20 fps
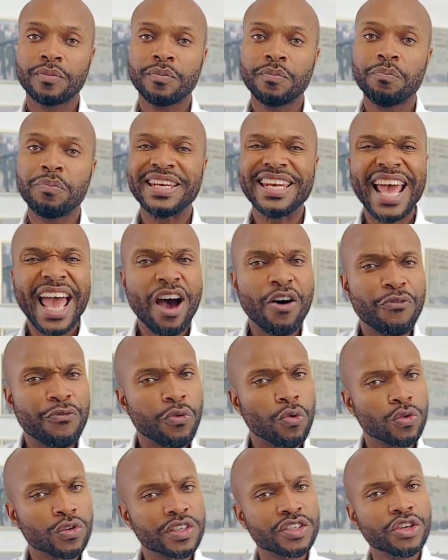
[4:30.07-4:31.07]
But now,
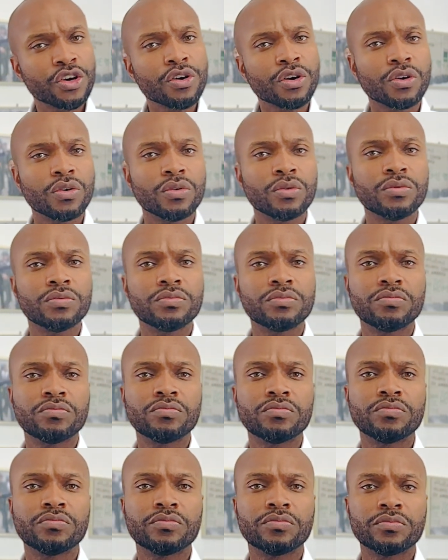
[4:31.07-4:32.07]
full circle,
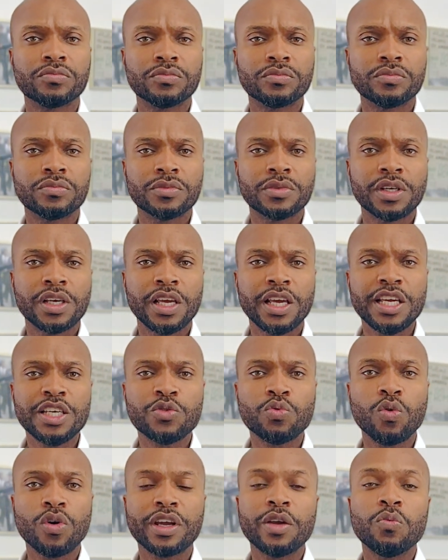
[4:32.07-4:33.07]
he's
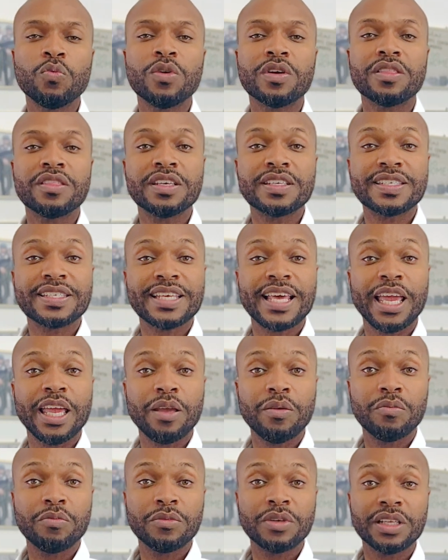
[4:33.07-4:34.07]
working with the
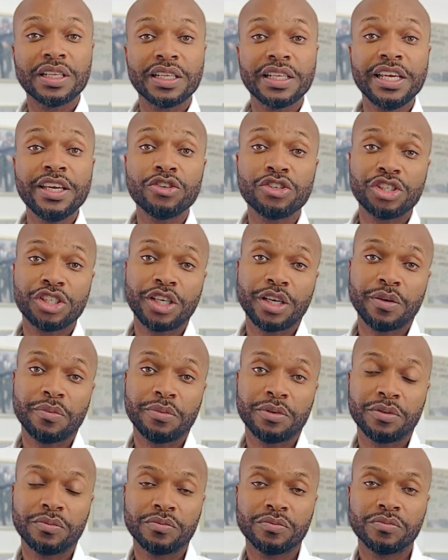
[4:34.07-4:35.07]
same leadership.
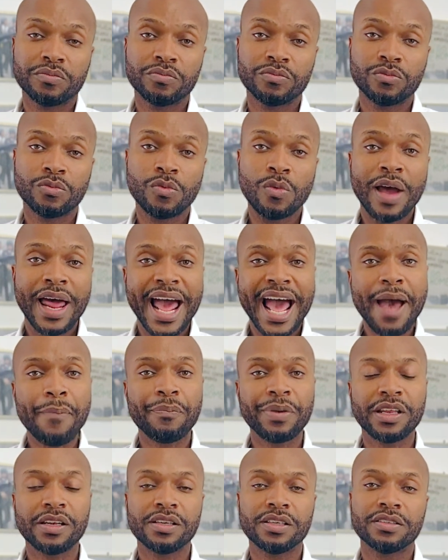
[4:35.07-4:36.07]
What
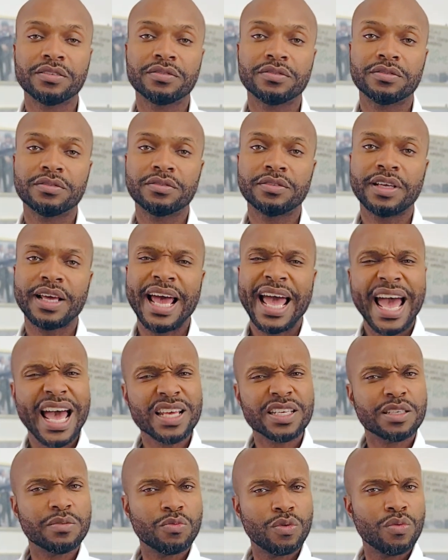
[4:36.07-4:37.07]
happened? I
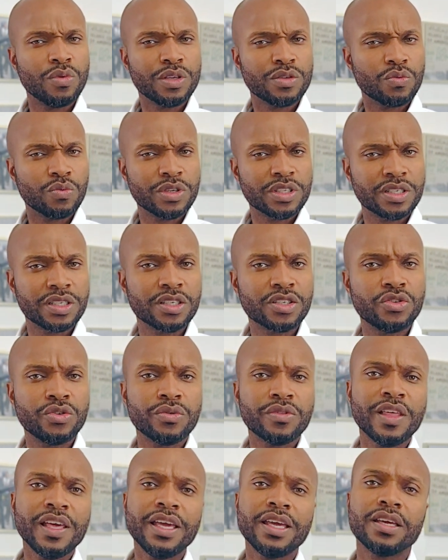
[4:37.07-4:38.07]
asked him, well, what's this new
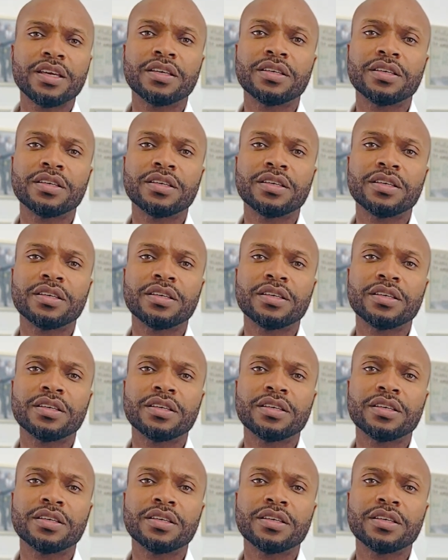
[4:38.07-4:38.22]
thing?